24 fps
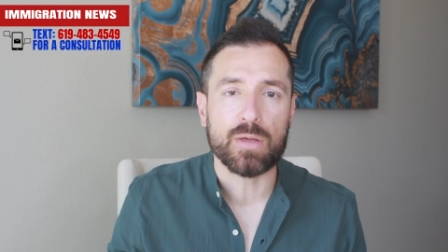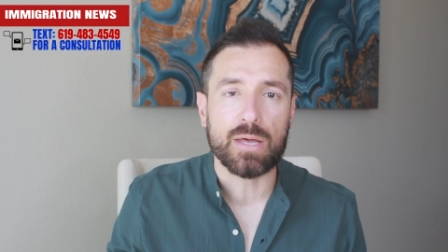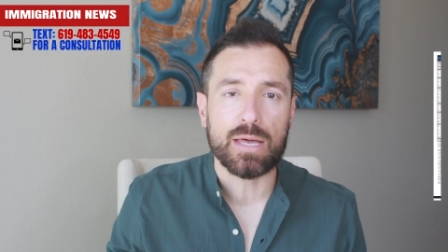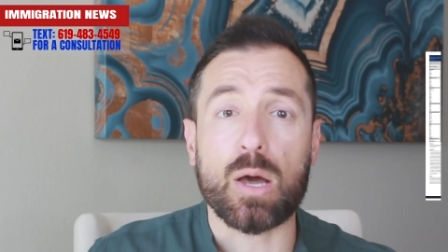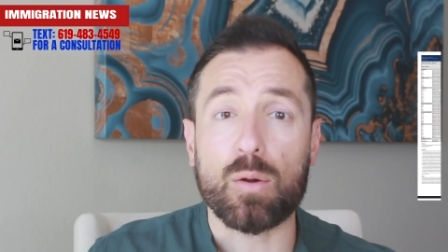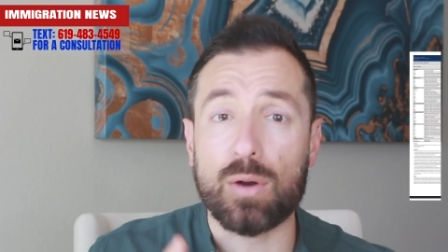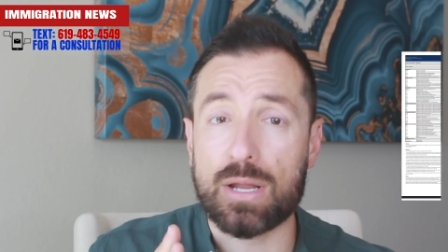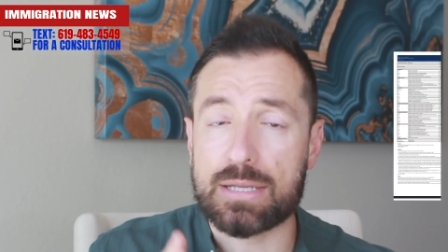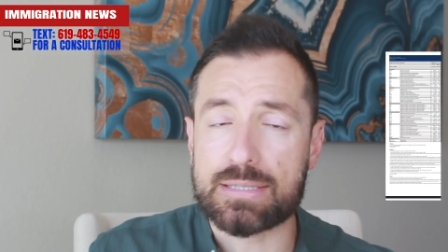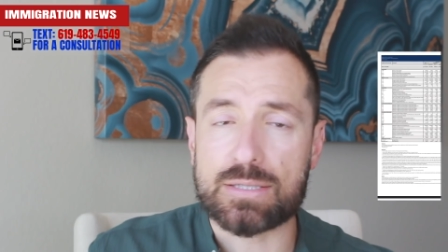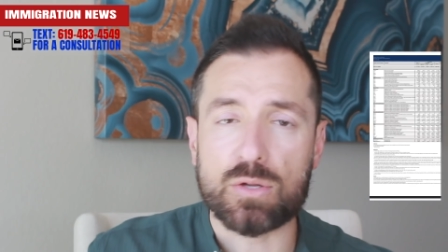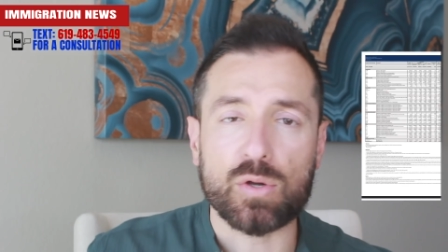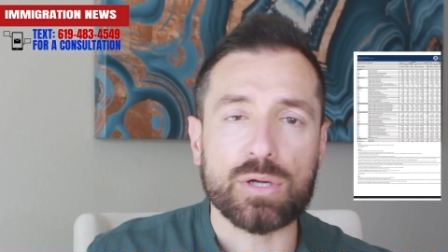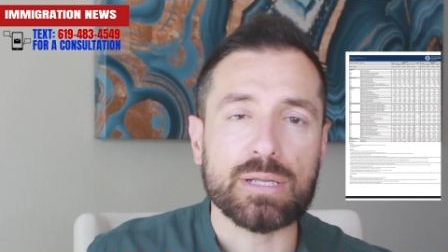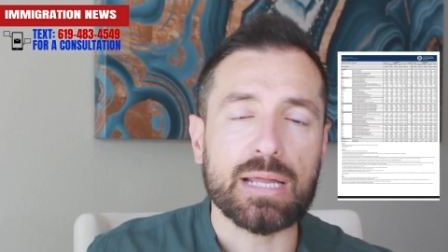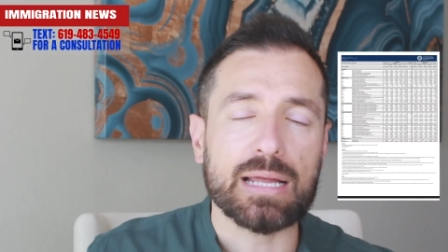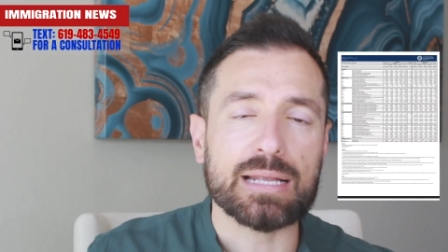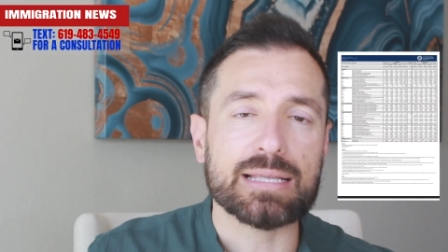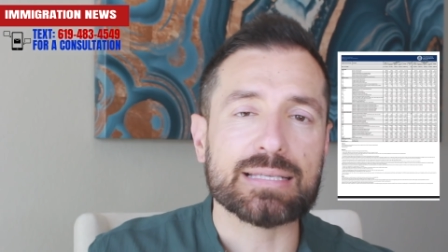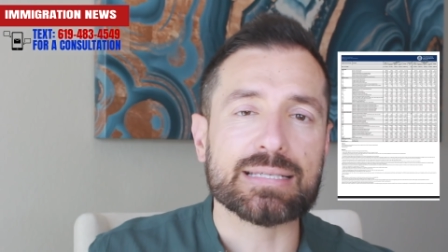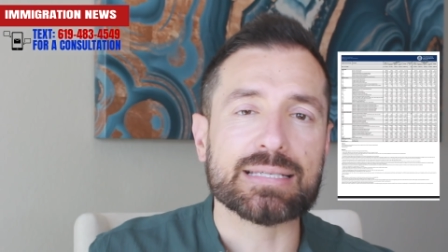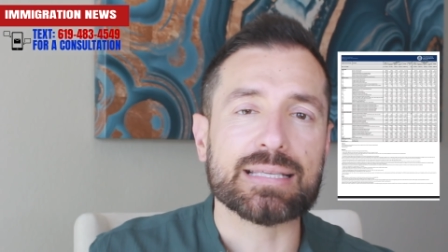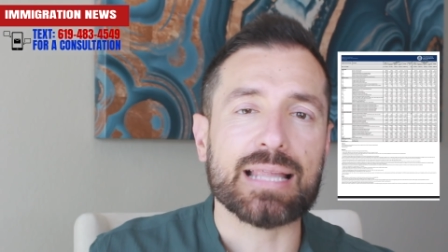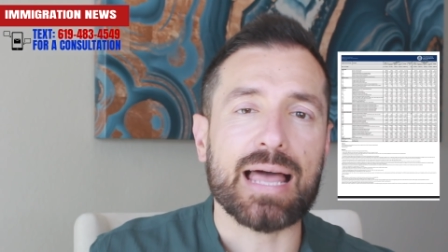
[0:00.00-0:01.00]
Now let's look at
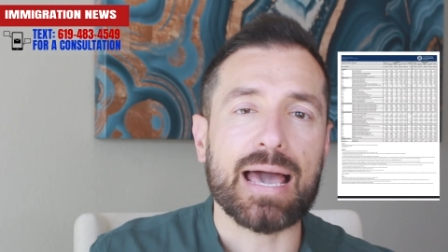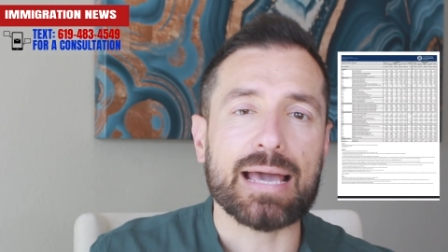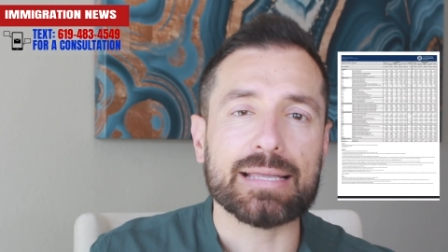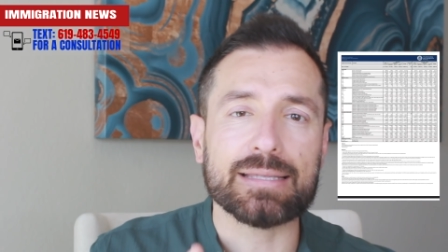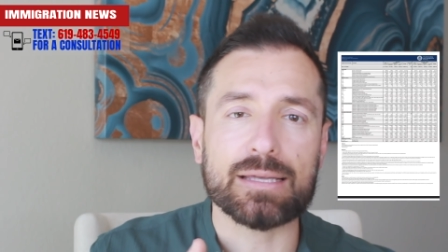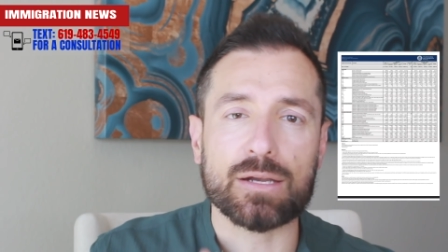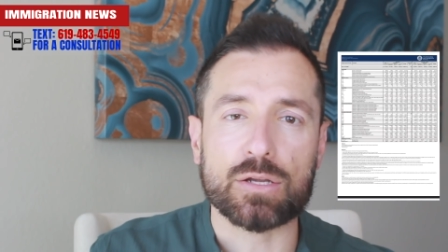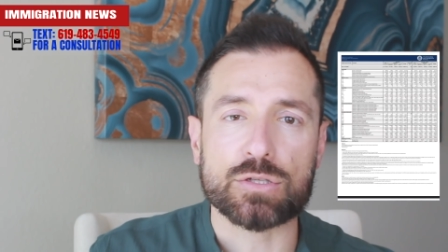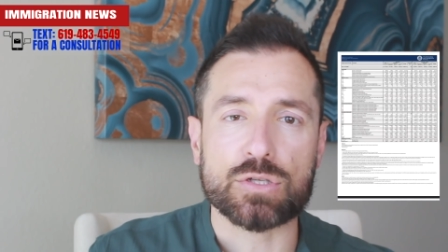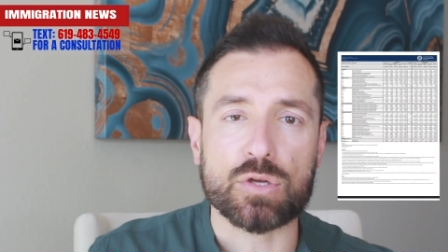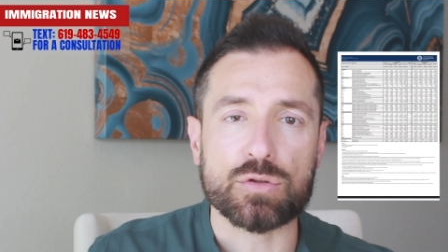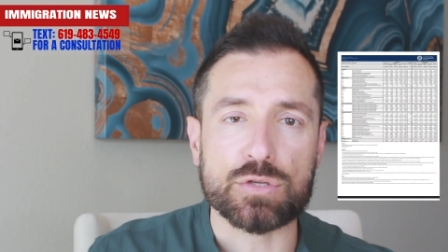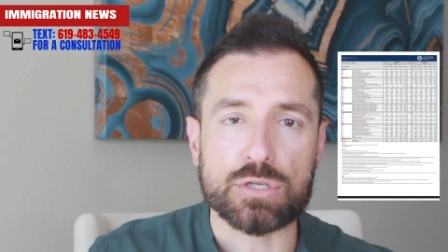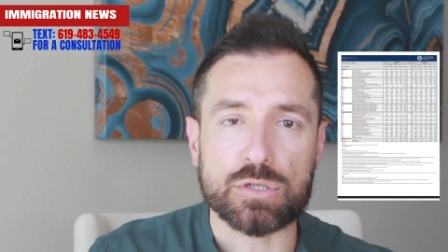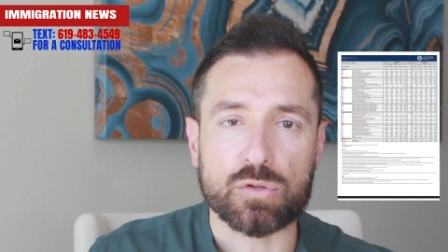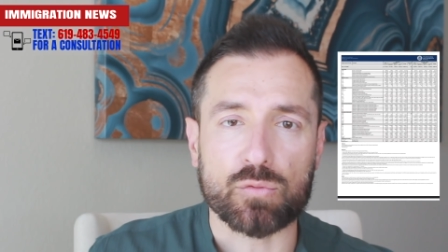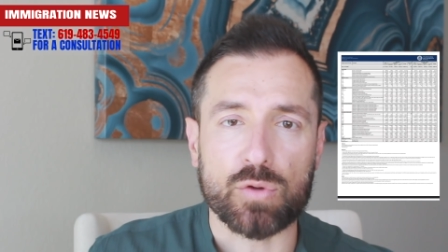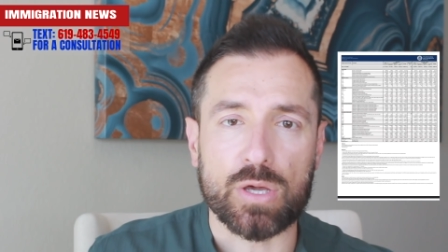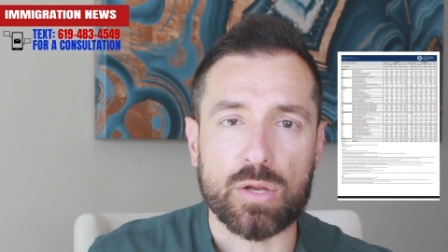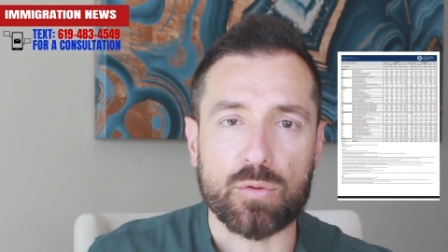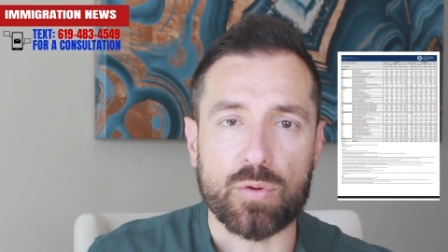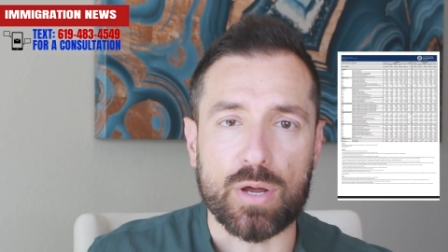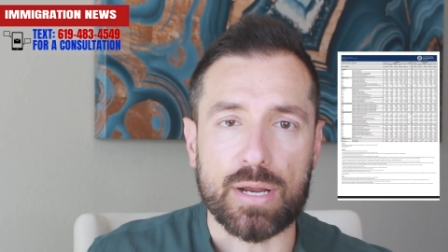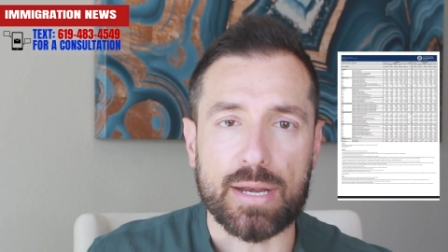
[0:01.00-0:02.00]
that slide that is on the
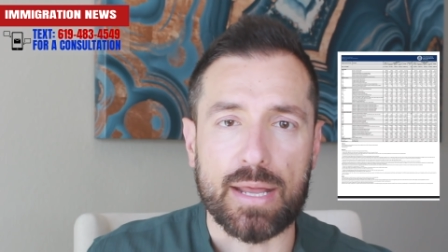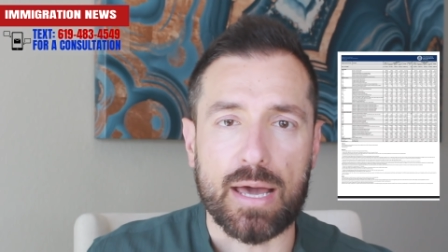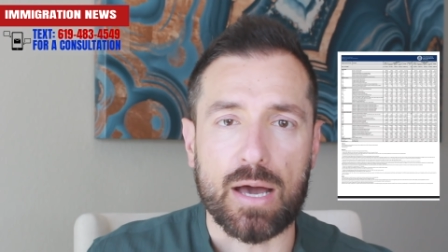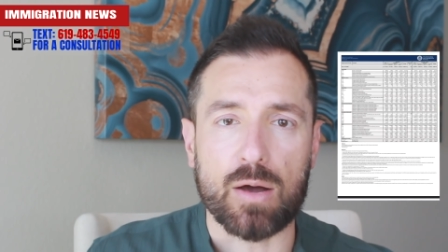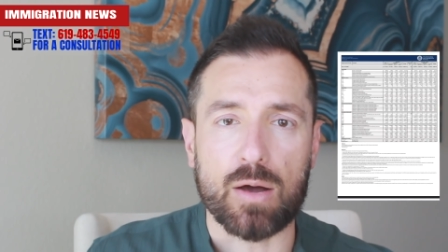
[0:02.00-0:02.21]
screen right